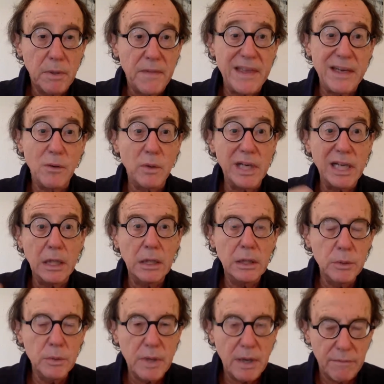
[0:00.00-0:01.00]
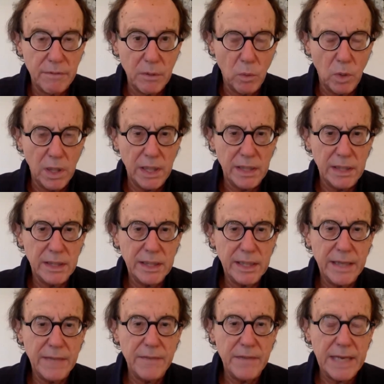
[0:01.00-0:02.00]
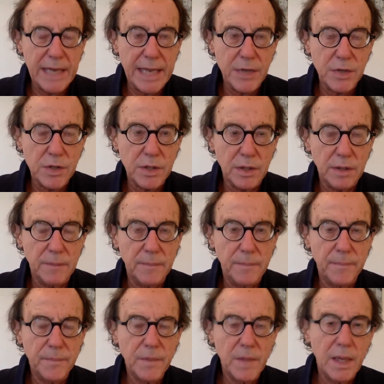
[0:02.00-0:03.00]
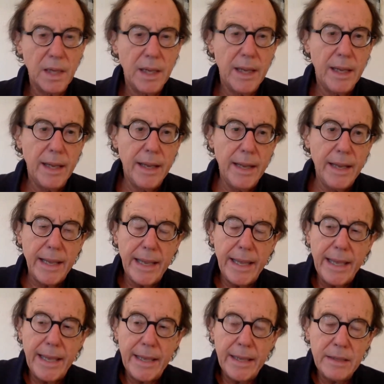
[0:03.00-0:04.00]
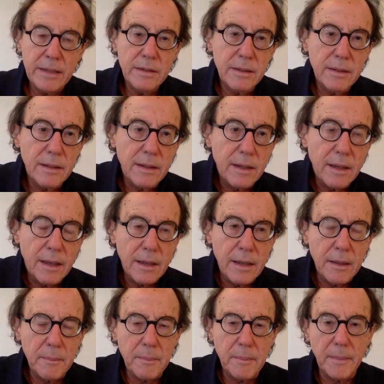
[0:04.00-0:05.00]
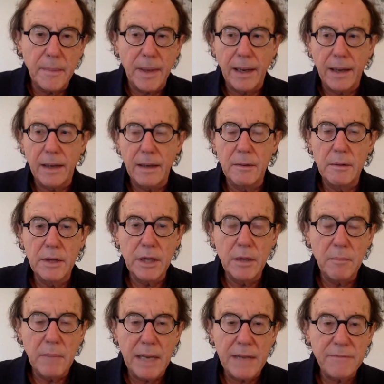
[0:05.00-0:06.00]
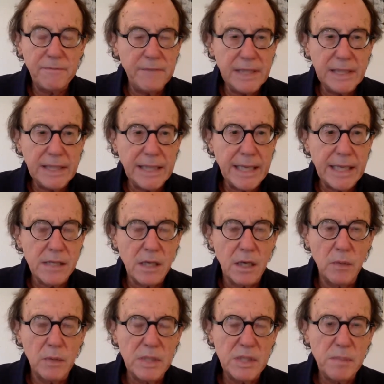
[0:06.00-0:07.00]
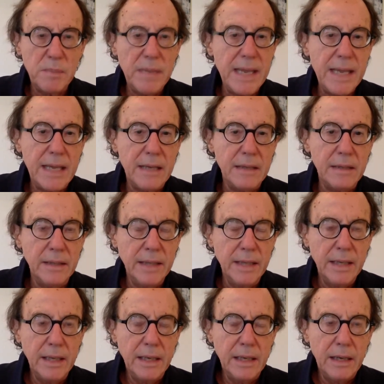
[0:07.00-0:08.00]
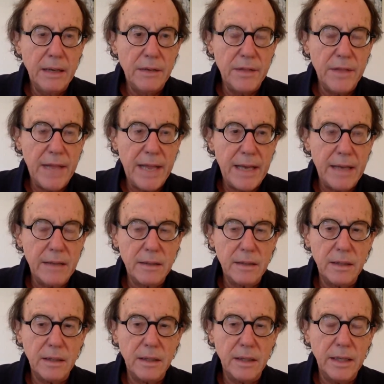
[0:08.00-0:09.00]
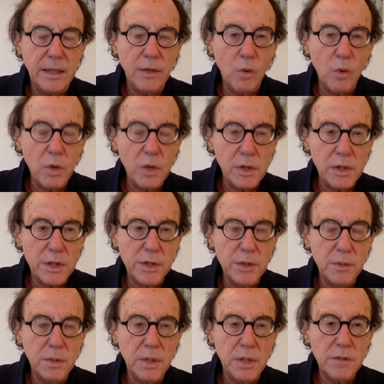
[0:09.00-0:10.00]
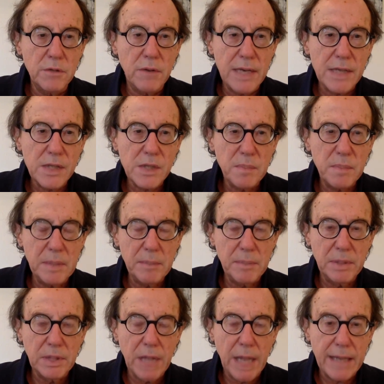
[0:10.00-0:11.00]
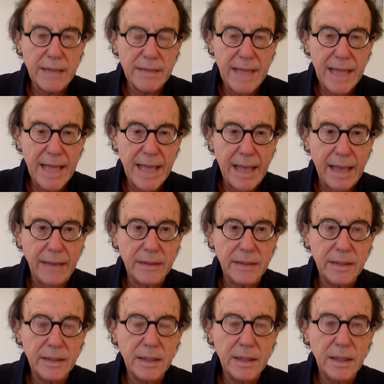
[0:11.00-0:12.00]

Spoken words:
but they don't include everyone in the nation. And you know, my feeling has always been that in order to address people like that,